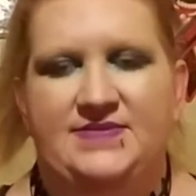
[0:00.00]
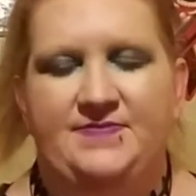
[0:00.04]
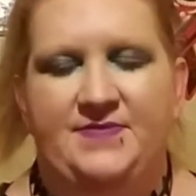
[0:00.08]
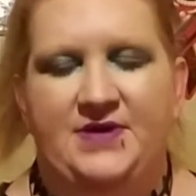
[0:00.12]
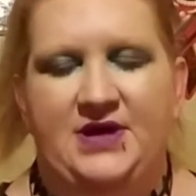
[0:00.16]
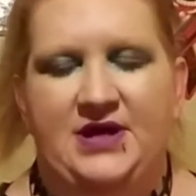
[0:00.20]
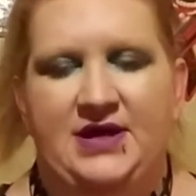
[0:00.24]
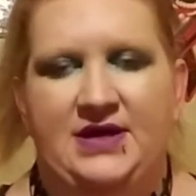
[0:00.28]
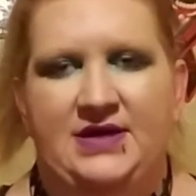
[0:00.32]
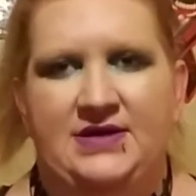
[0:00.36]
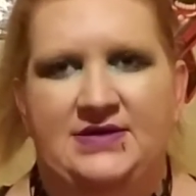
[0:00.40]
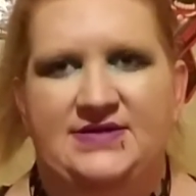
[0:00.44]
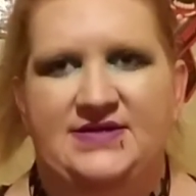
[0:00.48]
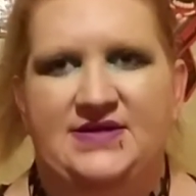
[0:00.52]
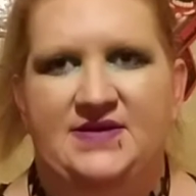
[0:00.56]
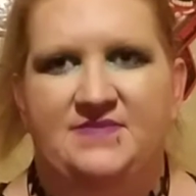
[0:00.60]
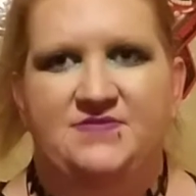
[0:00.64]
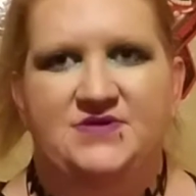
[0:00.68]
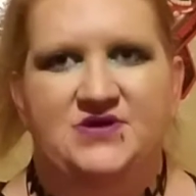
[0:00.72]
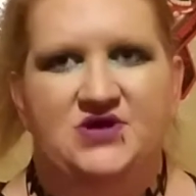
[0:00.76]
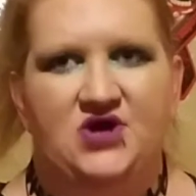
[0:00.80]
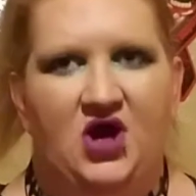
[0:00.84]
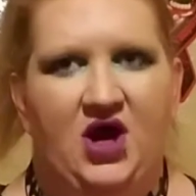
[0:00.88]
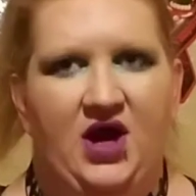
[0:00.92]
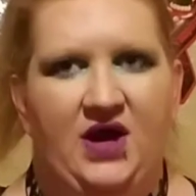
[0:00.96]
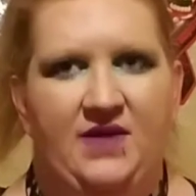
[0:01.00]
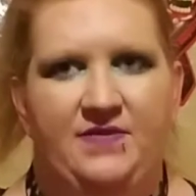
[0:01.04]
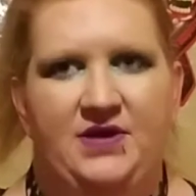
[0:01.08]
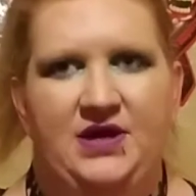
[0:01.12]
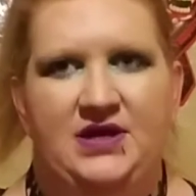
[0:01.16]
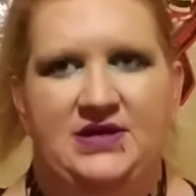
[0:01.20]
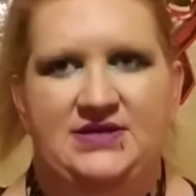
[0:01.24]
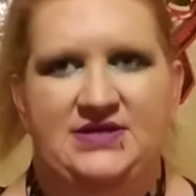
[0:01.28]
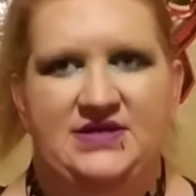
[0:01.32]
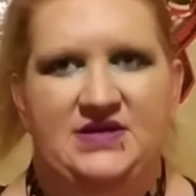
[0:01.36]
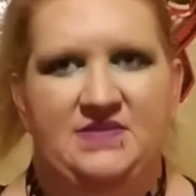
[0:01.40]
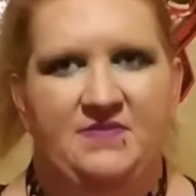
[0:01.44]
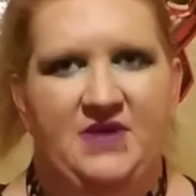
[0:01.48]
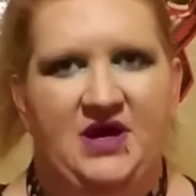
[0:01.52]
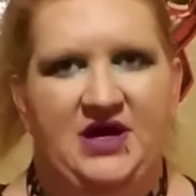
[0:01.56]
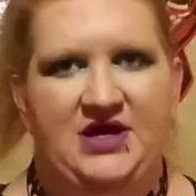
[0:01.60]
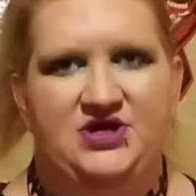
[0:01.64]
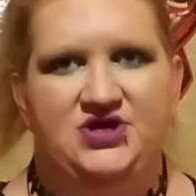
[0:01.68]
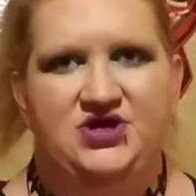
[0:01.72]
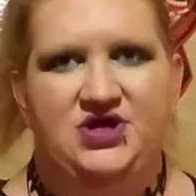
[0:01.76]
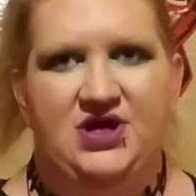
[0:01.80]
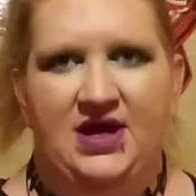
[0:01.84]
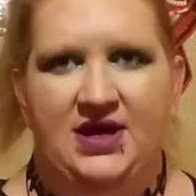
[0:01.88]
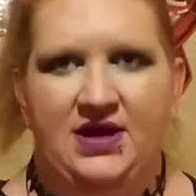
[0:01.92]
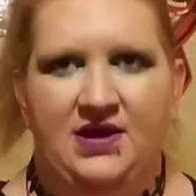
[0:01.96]
been subscribing to my
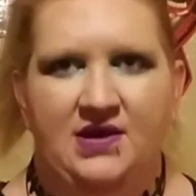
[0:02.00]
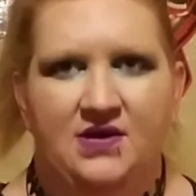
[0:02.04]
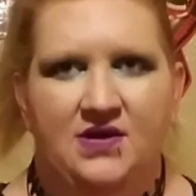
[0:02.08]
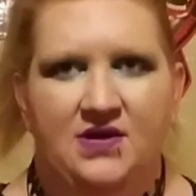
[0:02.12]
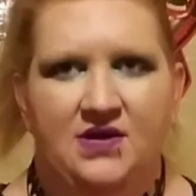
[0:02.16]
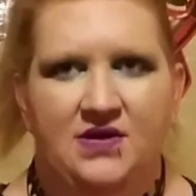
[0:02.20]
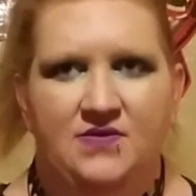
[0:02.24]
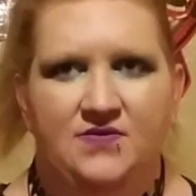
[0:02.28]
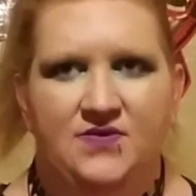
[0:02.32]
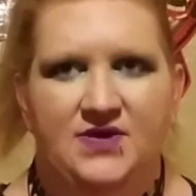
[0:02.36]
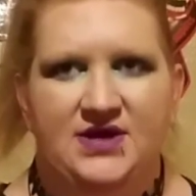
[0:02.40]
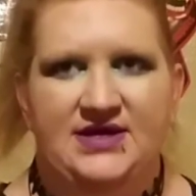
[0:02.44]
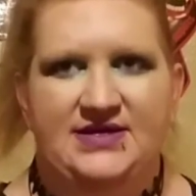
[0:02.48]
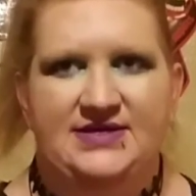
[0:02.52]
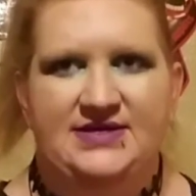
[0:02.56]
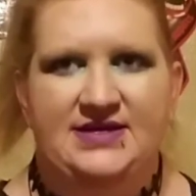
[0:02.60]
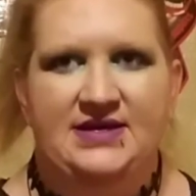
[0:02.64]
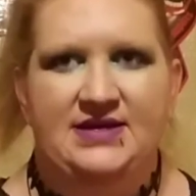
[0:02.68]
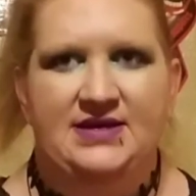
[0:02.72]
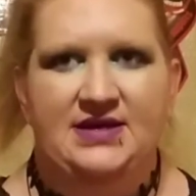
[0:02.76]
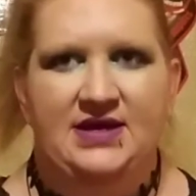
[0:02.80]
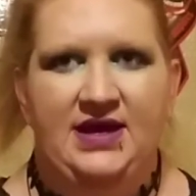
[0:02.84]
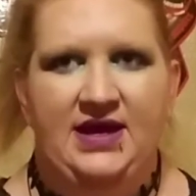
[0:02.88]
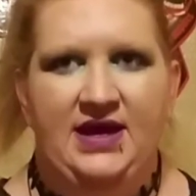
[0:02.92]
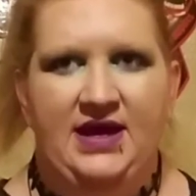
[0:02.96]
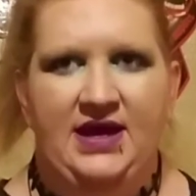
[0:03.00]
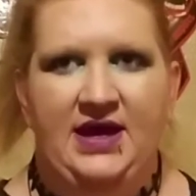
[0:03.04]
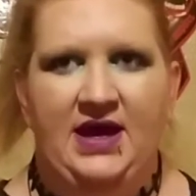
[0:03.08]
channel recently.